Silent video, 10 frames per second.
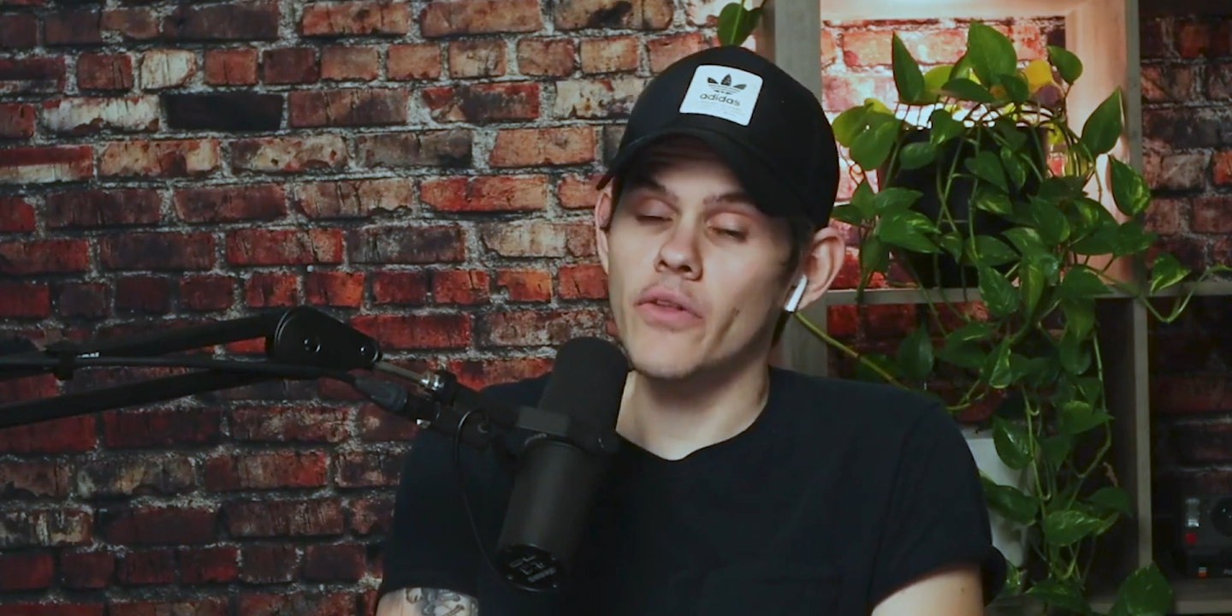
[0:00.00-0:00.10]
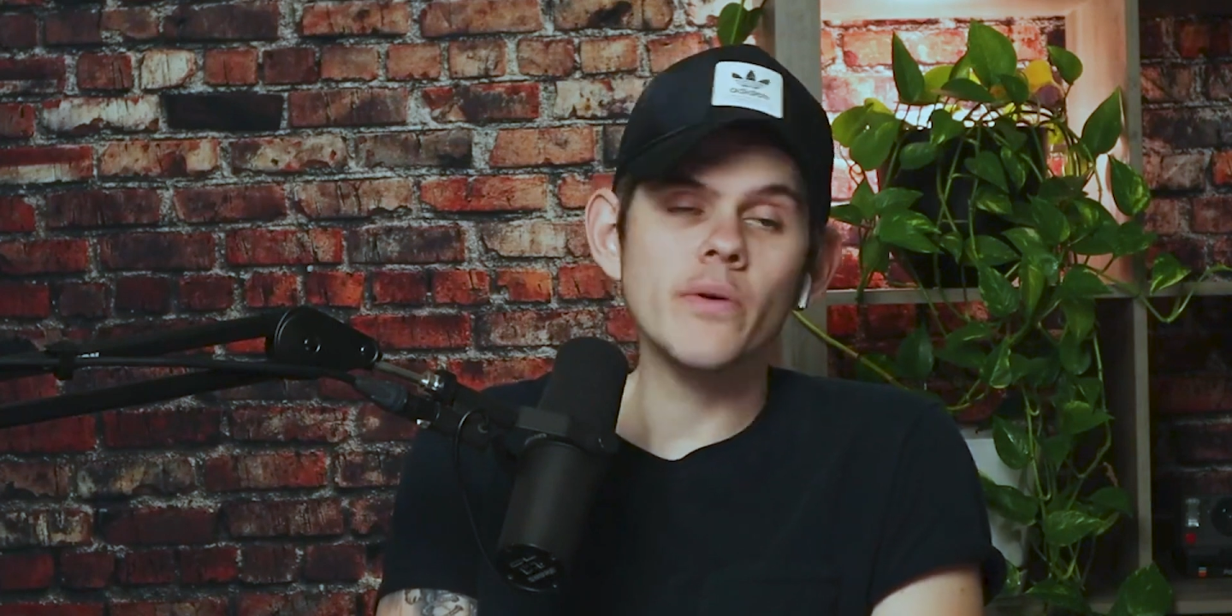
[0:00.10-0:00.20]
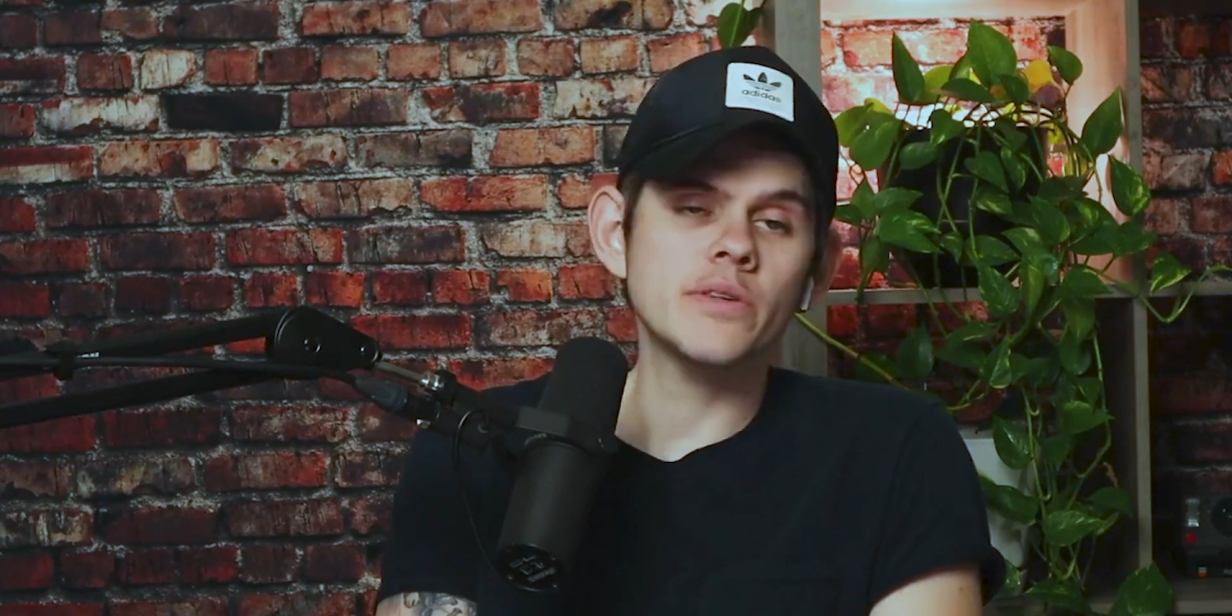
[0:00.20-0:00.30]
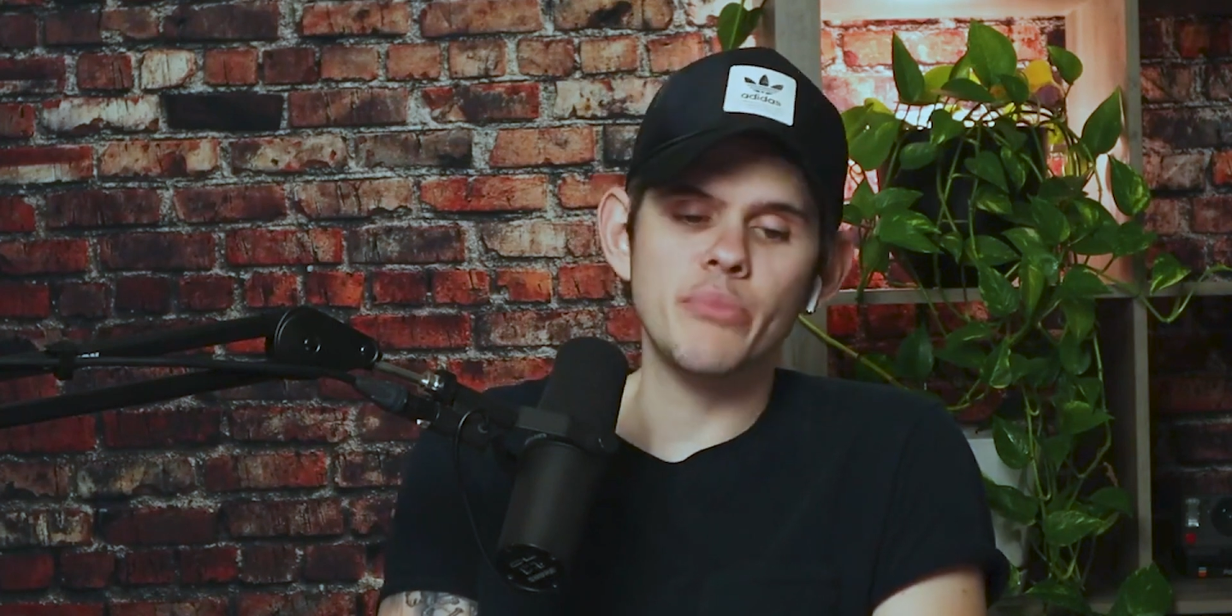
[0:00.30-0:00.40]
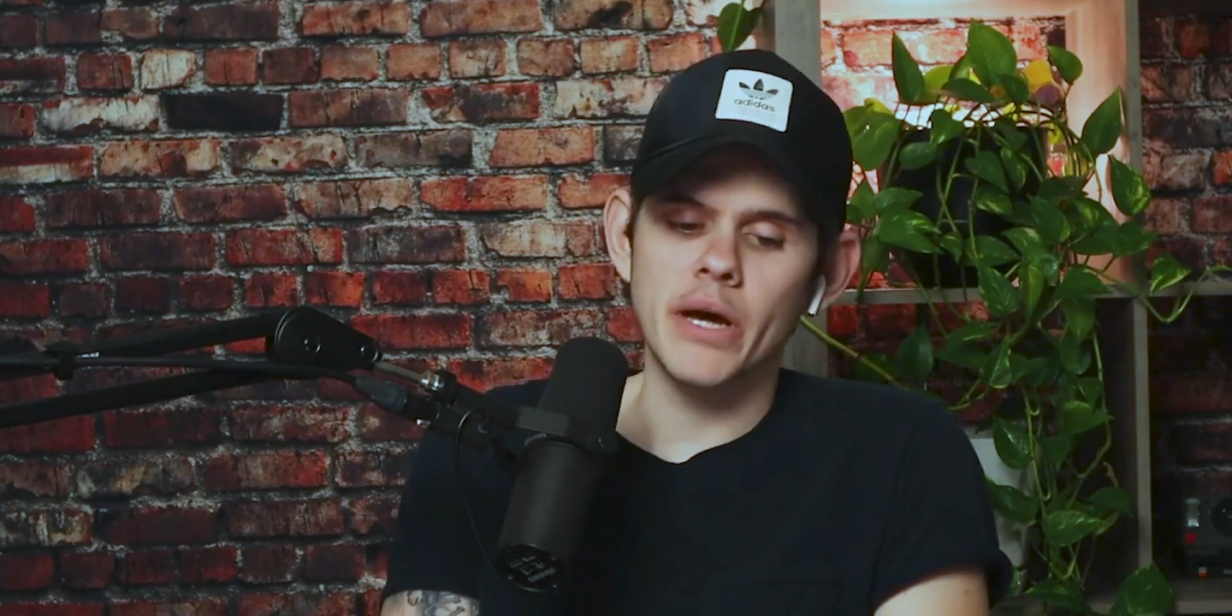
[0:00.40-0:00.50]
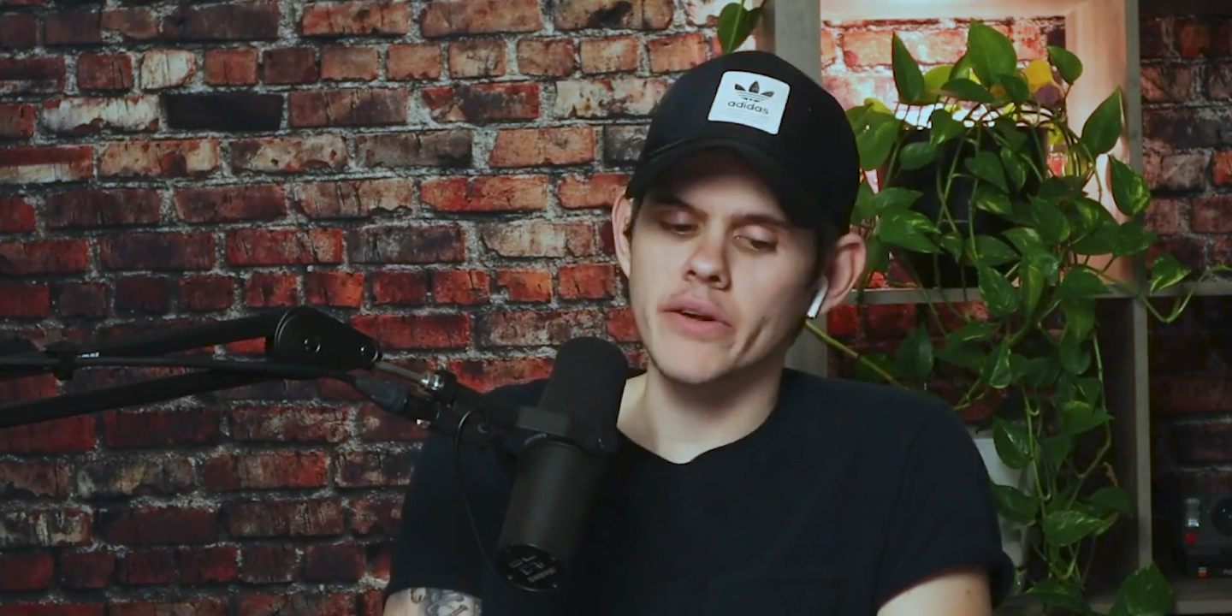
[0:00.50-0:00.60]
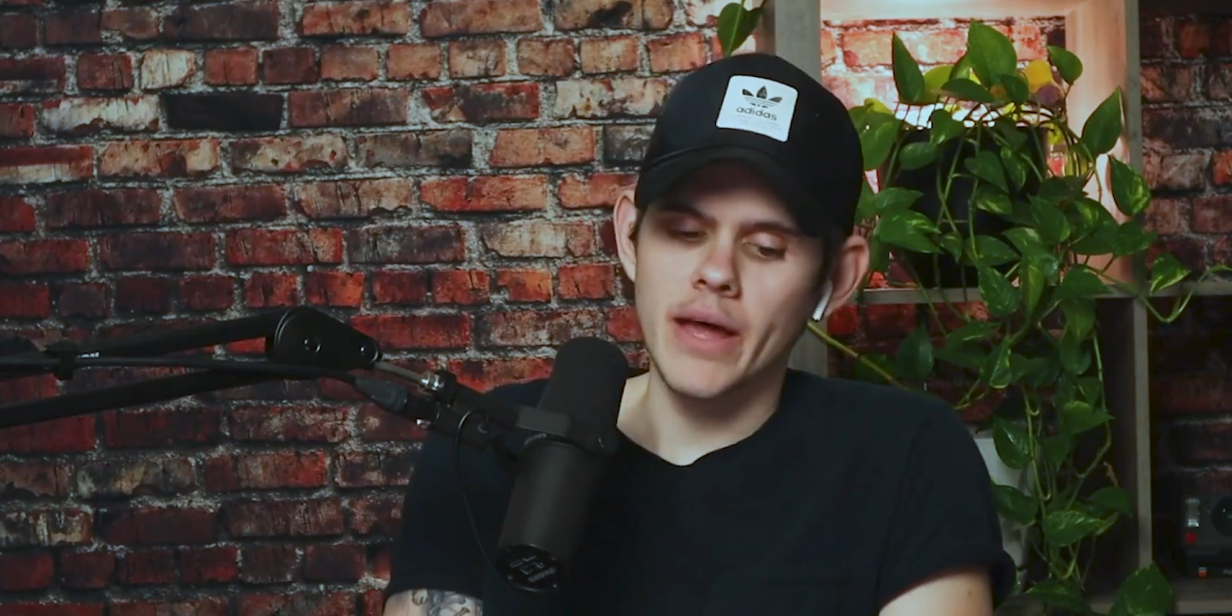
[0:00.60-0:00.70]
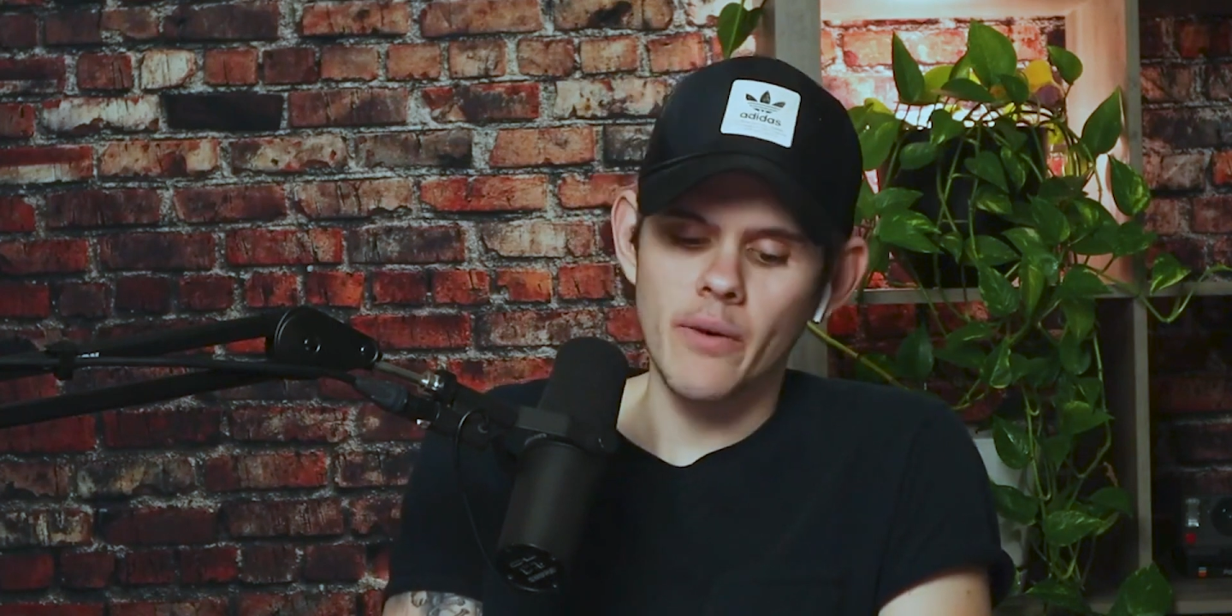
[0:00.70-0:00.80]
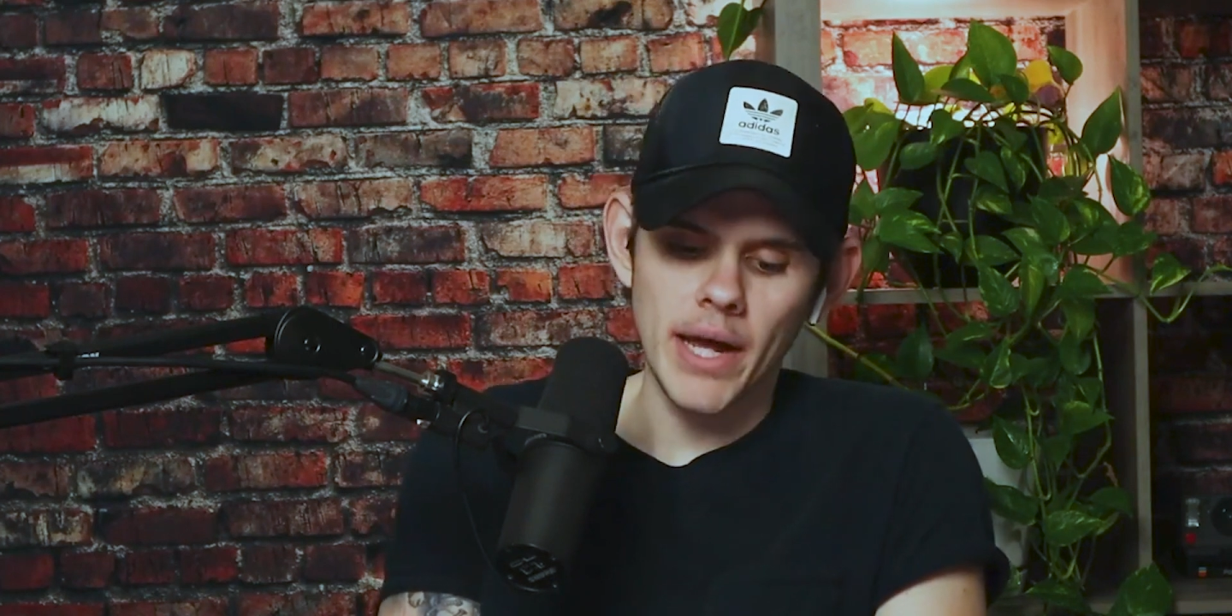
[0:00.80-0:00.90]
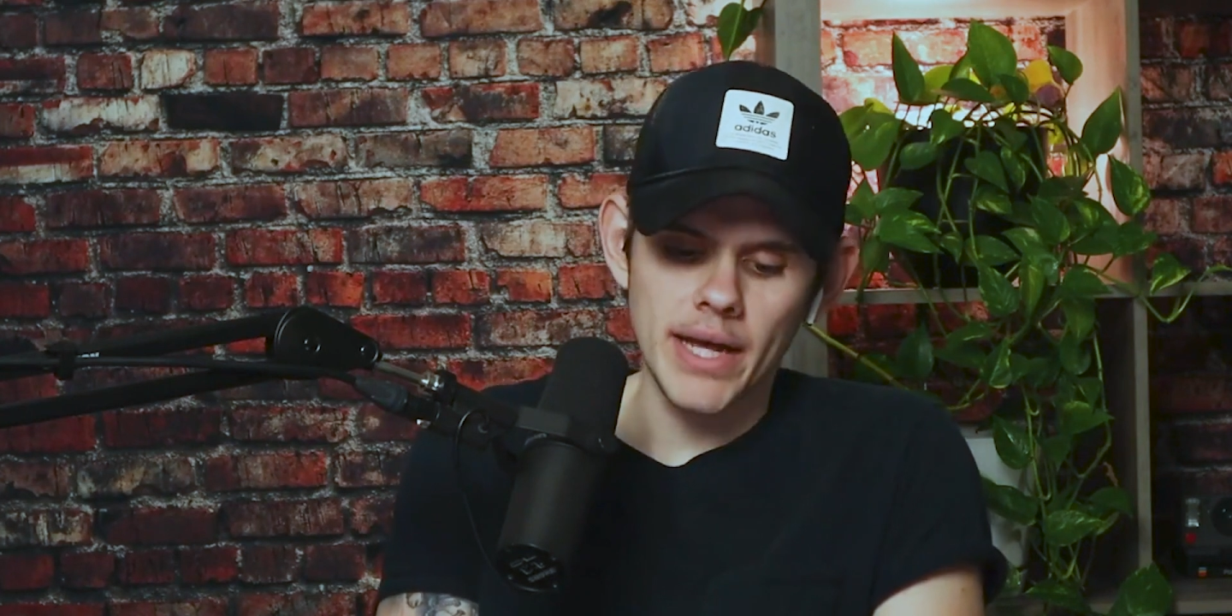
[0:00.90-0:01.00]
always better that way